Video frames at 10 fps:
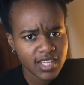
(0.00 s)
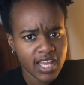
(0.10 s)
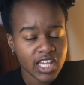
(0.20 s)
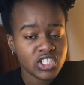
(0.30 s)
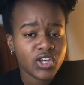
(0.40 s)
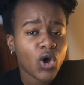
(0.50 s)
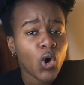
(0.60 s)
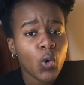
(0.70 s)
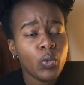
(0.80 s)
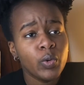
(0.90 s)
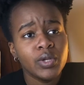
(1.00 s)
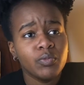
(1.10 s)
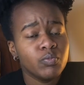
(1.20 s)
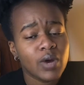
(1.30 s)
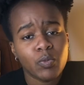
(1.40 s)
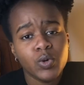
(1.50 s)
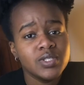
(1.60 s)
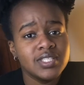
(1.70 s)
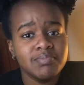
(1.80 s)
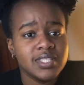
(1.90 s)
And when she's like, oh,
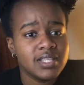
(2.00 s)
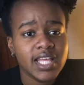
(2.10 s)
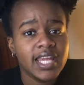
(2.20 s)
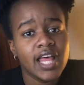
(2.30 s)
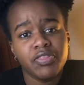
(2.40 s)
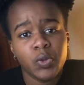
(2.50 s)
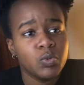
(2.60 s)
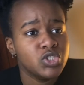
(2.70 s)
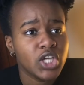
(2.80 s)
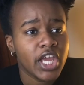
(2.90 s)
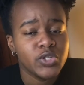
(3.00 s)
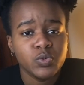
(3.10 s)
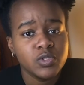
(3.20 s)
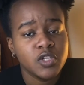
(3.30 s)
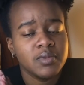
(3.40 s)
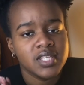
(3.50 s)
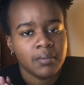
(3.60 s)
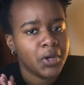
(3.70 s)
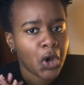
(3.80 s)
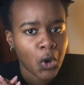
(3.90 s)
nothing will change, we'll still be the
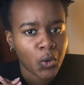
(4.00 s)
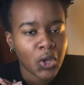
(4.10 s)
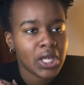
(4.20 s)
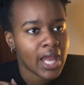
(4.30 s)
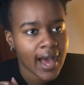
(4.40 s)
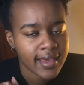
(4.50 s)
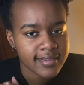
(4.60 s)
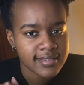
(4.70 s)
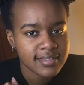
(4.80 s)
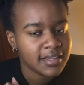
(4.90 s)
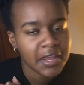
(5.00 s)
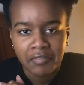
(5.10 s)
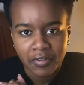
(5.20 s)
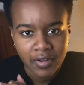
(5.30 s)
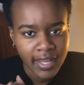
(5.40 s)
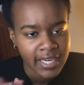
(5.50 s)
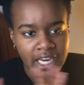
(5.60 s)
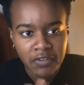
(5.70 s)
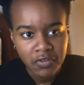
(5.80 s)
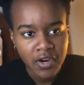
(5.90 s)
same. No, lies. Never. Like
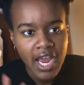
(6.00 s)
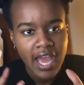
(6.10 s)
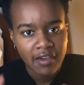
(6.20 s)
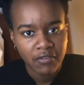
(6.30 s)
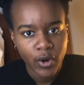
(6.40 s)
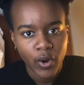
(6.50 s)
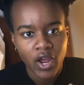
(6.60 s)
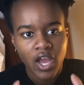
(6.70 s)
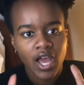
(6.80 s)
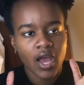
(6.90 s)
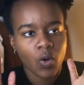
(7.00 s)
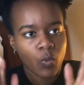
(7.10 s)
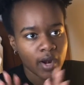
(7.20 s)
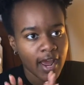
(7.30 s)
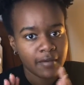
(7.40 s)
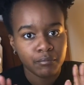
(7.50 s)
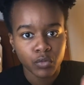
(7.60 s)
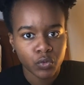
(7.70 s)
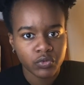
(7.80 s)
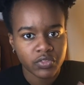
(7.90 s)
never ever when I
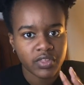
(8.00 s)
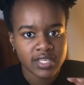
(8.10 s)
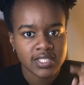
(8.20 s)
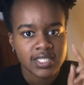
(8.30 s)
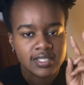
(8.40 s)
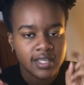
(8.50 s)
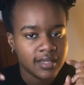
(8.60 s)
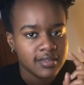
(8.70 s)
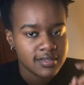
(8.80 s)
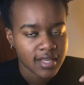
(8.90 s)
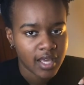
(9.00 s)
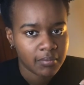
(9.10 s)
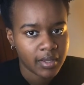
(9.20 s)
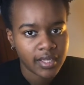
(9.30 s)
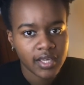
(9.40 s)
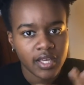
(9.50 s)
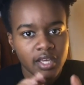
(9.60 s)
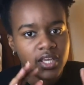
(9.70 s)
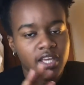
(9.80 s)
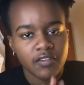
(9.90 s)
moved things stayed the same. Like
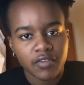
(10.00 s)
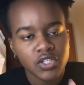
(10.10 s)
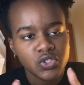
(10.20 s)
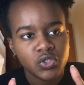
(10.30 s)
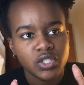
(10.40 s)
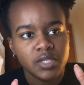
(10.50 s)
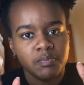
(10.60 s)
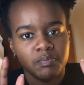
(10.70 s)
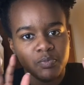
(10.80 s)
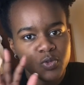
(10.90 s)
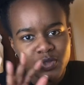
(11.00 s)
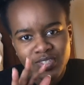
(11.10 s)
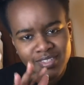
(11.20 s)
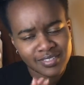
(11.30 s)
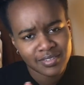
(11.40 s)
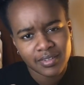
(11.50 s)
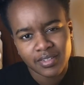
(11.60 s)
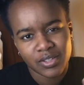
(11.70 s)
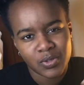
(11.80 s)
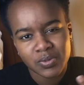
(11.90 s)
eventually you just
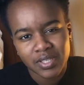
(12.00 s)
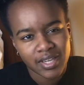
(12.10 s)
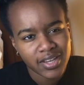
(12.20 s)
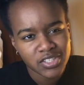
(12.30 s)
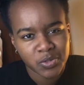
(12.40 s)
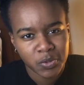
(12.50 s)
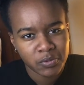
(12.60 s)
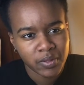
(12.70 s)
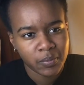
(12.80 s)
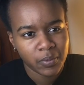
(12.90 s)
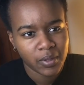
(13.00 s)
lose connection with people.